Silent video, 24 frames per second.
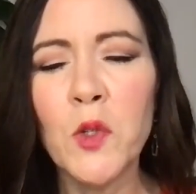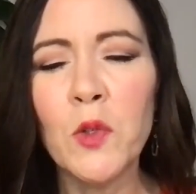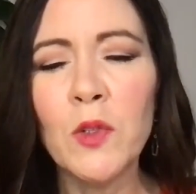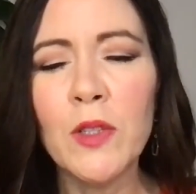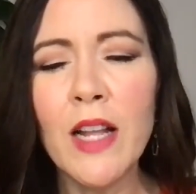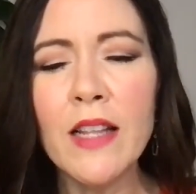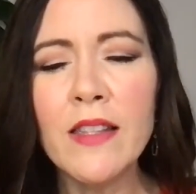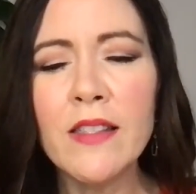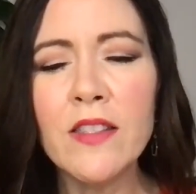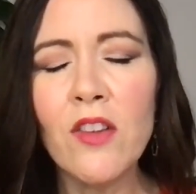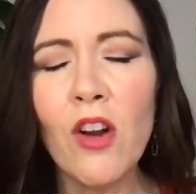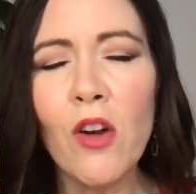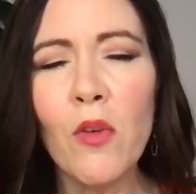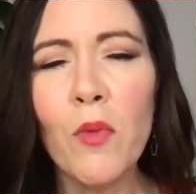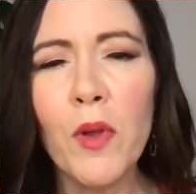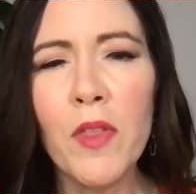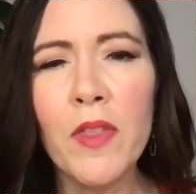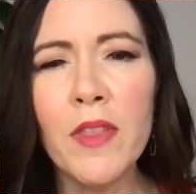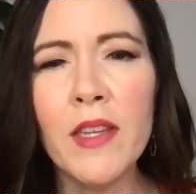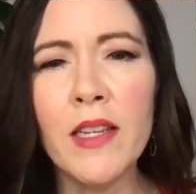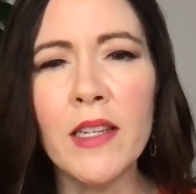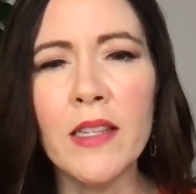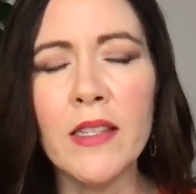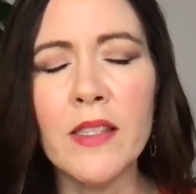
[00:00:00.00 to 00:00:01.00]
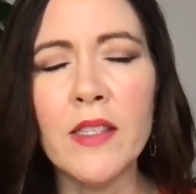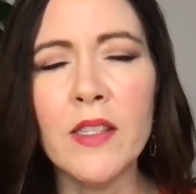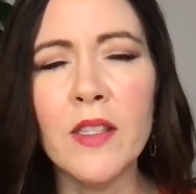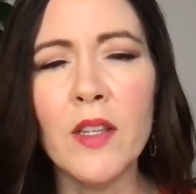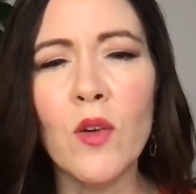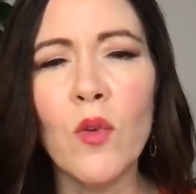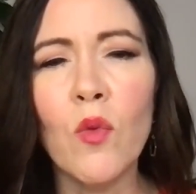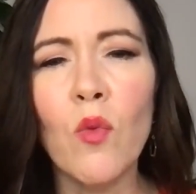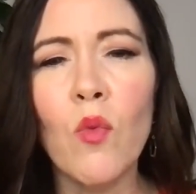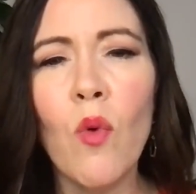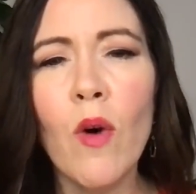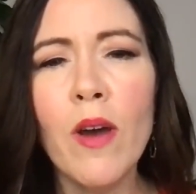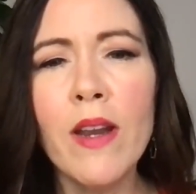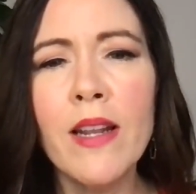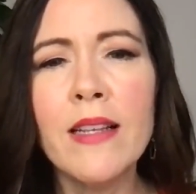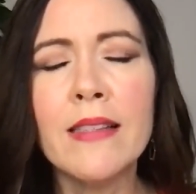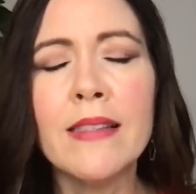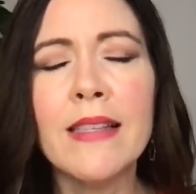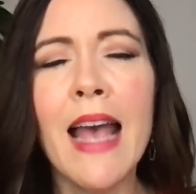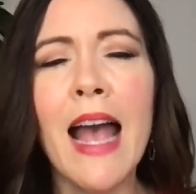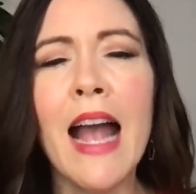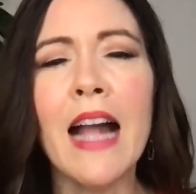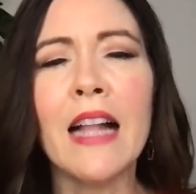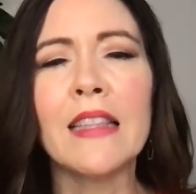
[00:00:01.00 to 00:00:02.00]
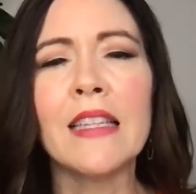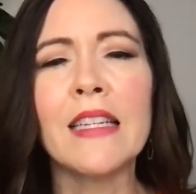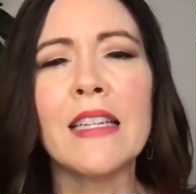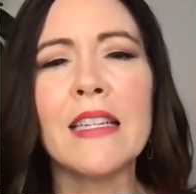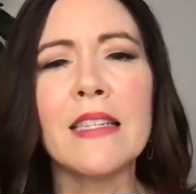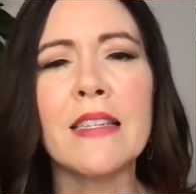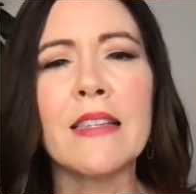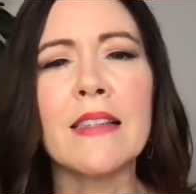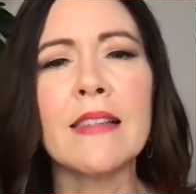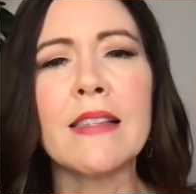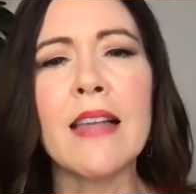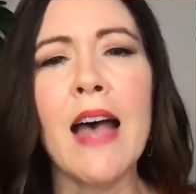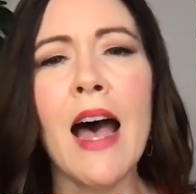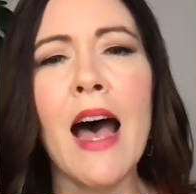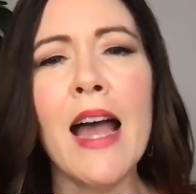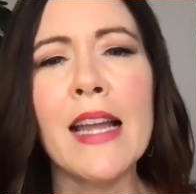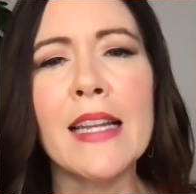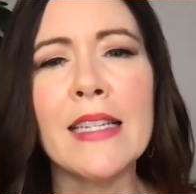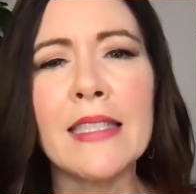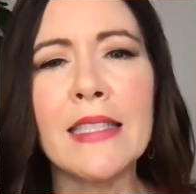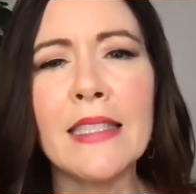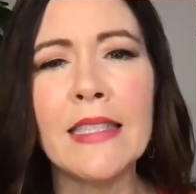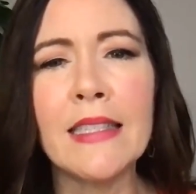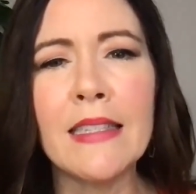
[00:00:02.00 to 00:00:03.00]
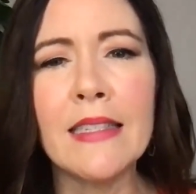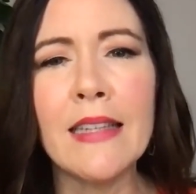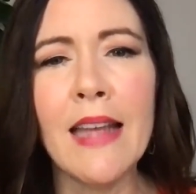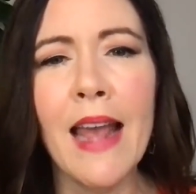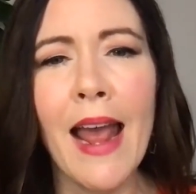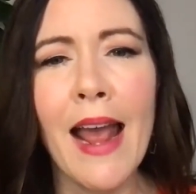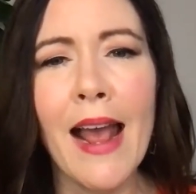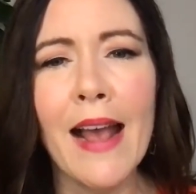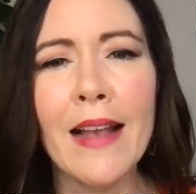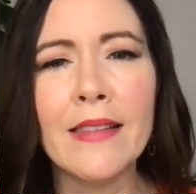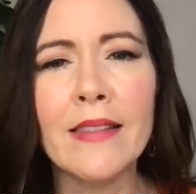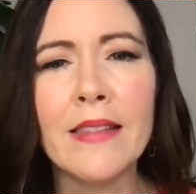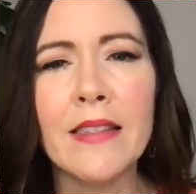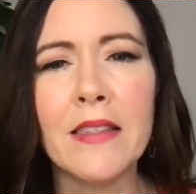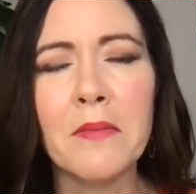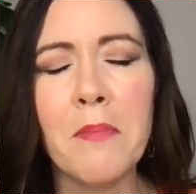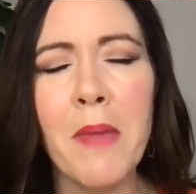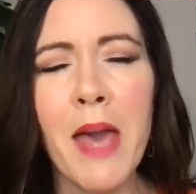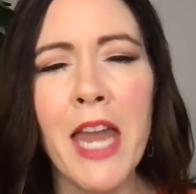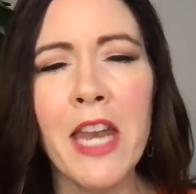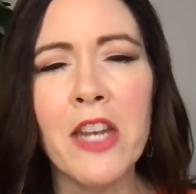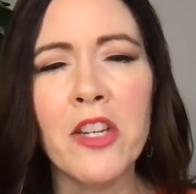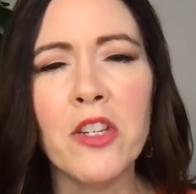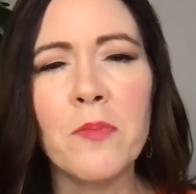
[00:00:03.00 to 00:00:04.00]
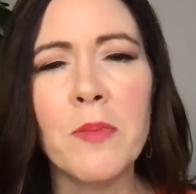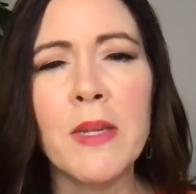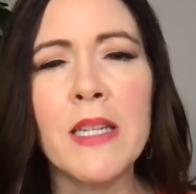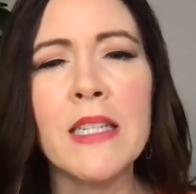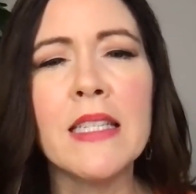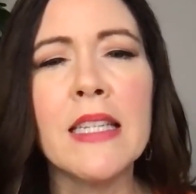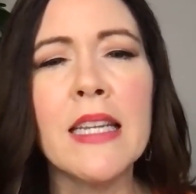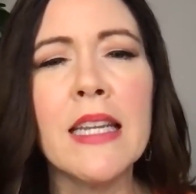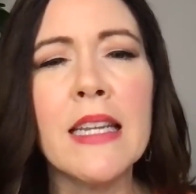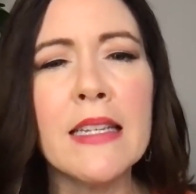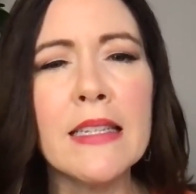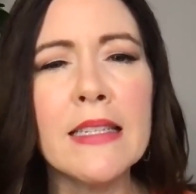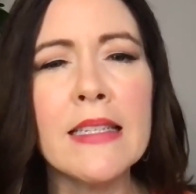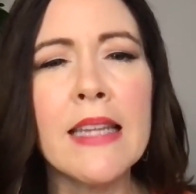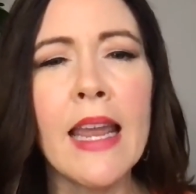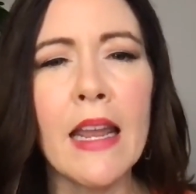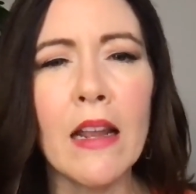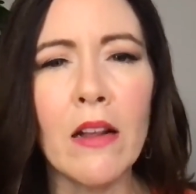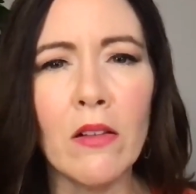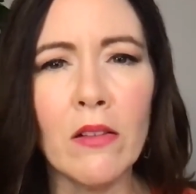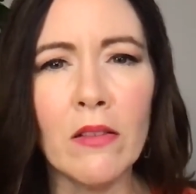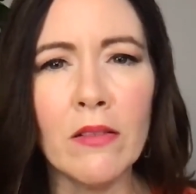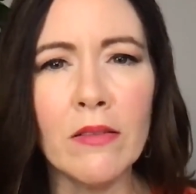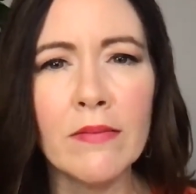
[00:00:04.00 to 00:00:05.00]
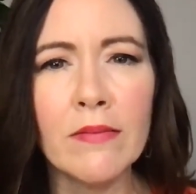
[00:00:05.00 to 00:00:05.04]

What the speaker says: let's start with this. What exactly does IT asset management entail?